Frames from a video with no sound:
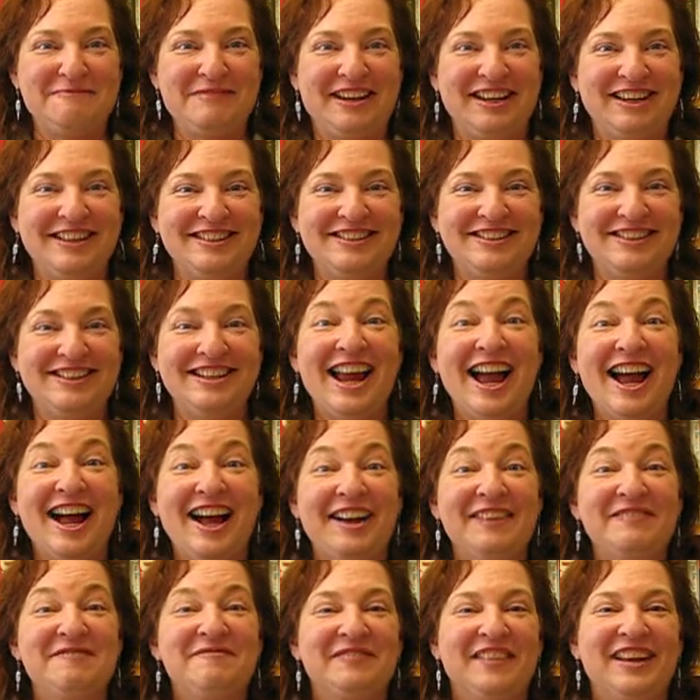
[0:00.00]
Thank you very
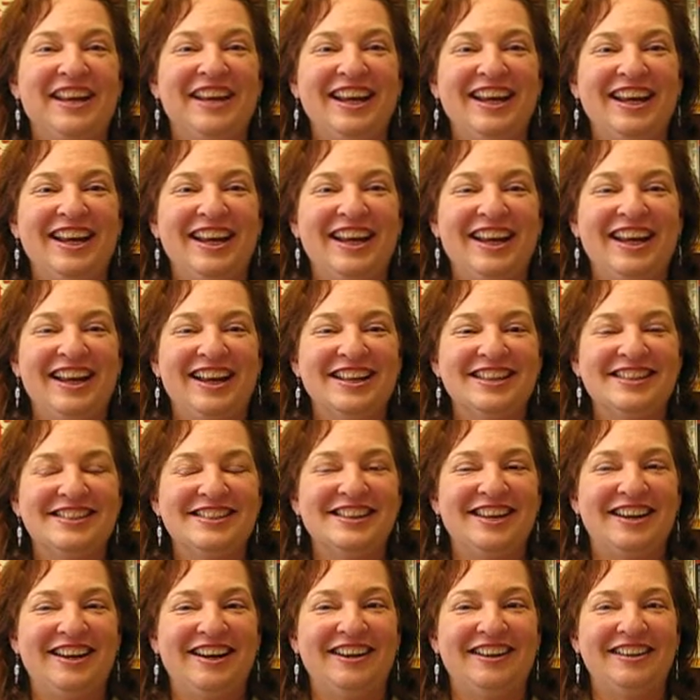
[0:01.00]
much. Yeah. It's
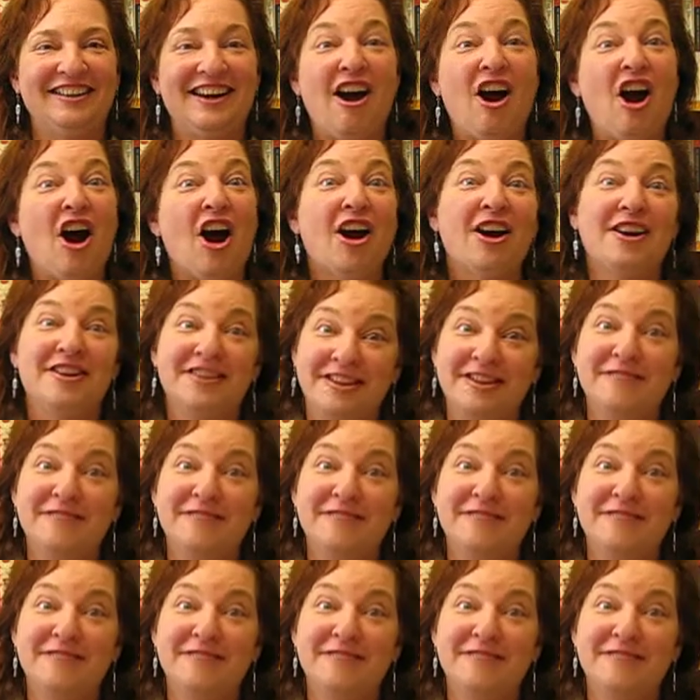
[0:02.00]
hard